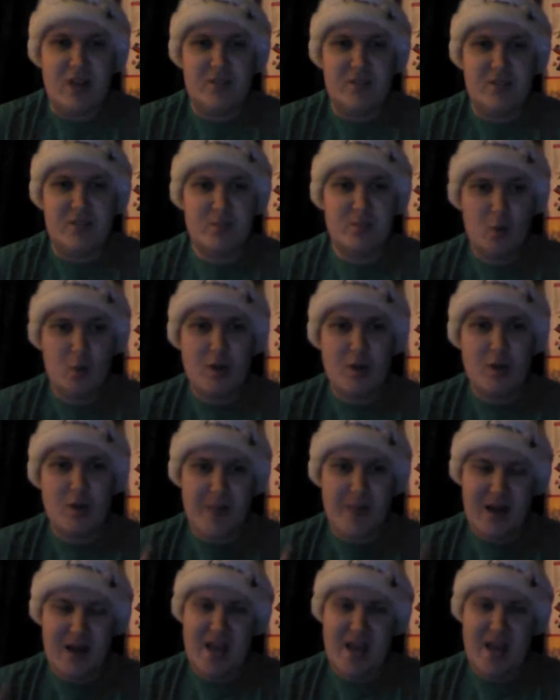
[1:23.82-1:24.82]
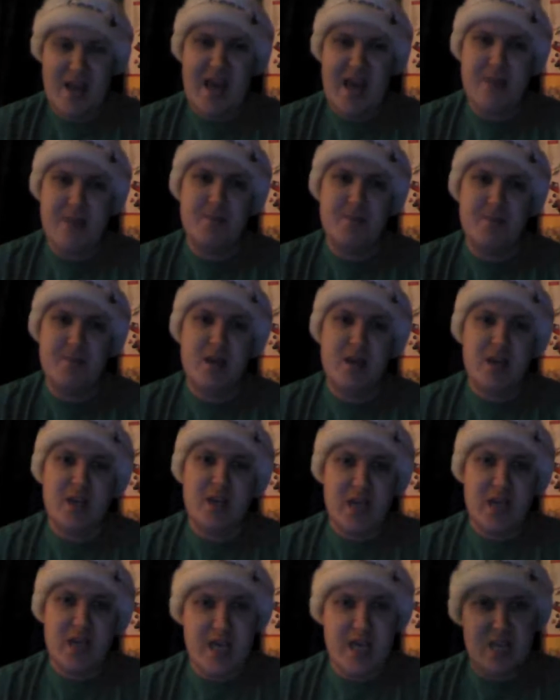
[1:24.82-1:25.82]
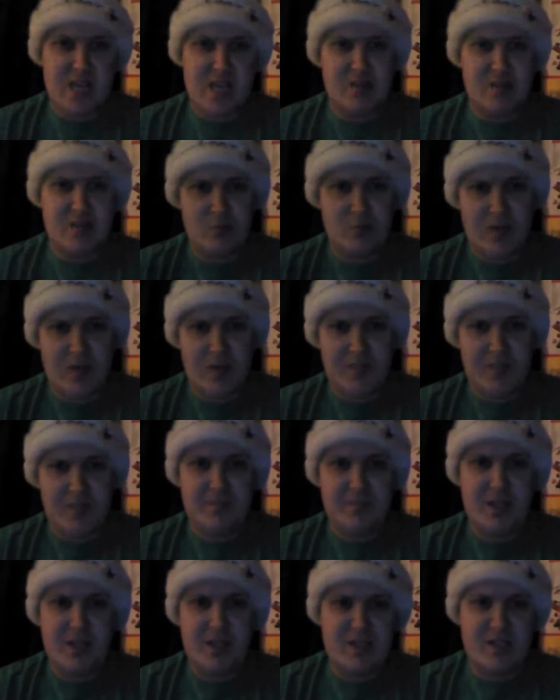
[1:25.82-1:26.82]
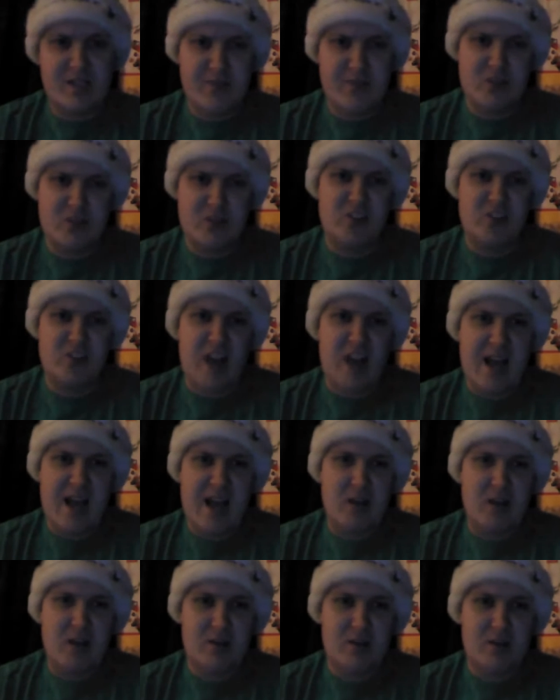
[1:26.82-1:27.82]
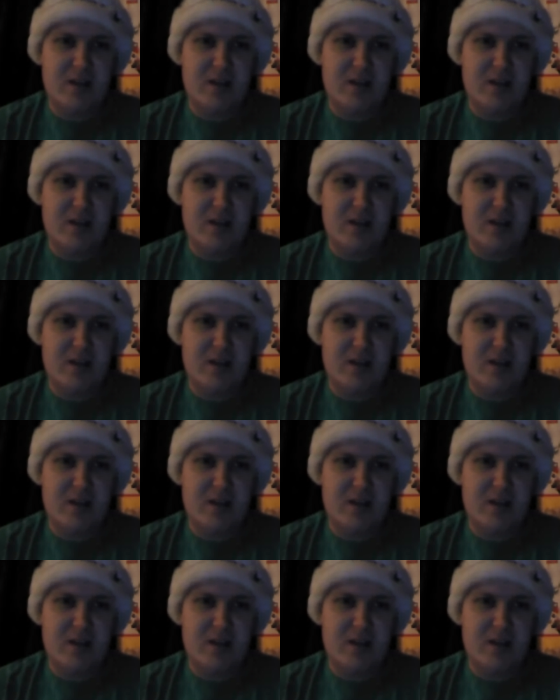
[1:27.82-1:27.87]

It's more about him in, well, a different style.